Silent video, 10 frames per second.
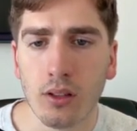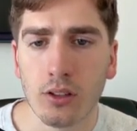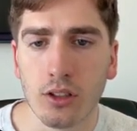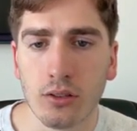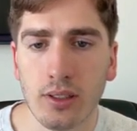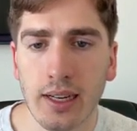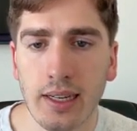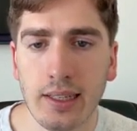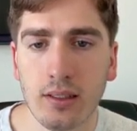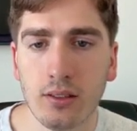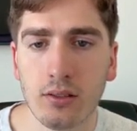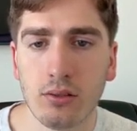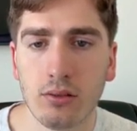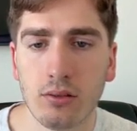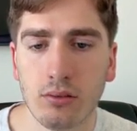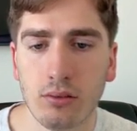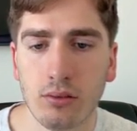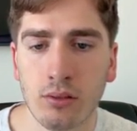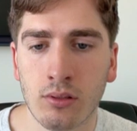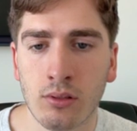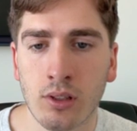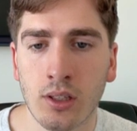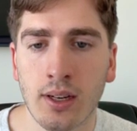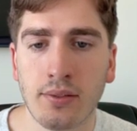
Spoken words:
So daily, I don't have the